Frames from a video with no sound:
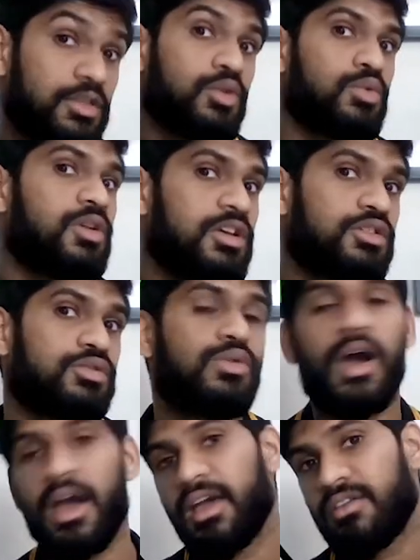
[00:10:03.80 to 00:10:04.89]
The only issue
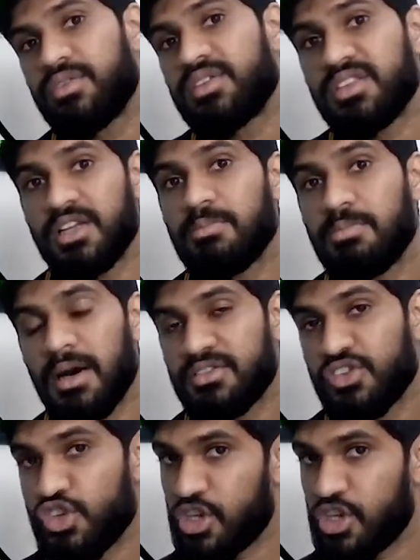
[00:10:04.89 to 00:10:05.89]
I have with sit-up bars in